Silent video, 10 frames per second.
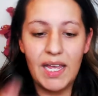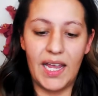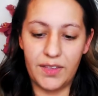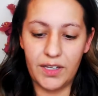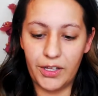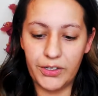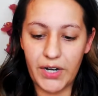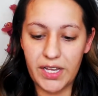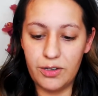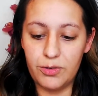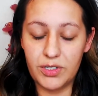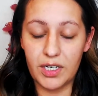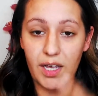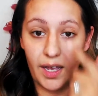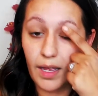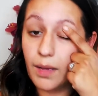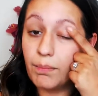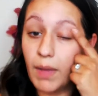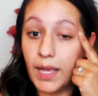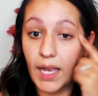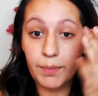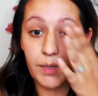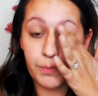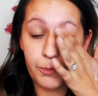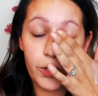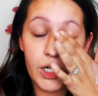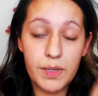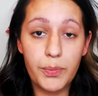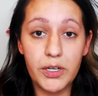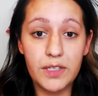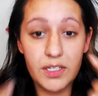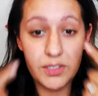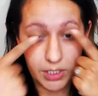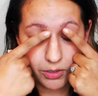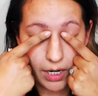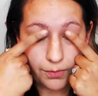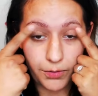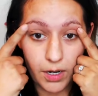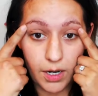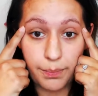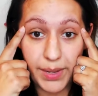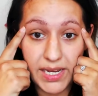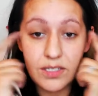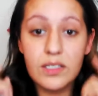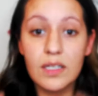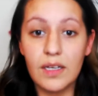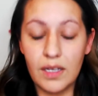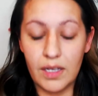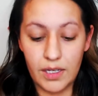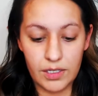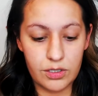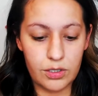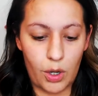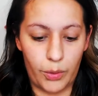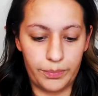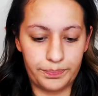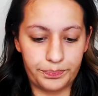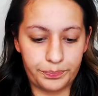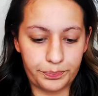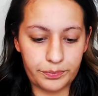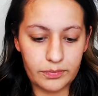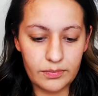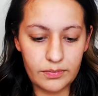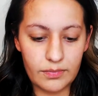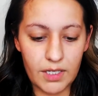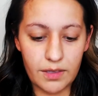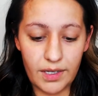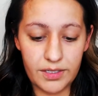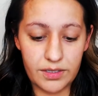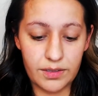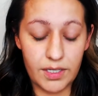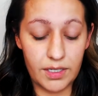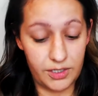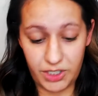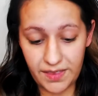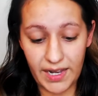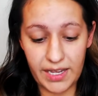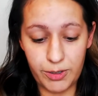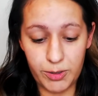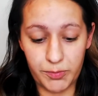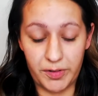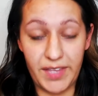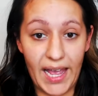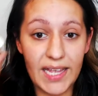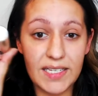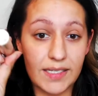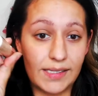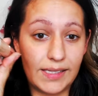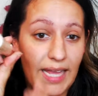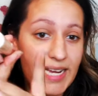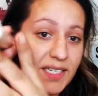and the color I use to cut my, we're going to be putting the concealer down for our base. So, the shade that I use for that is Light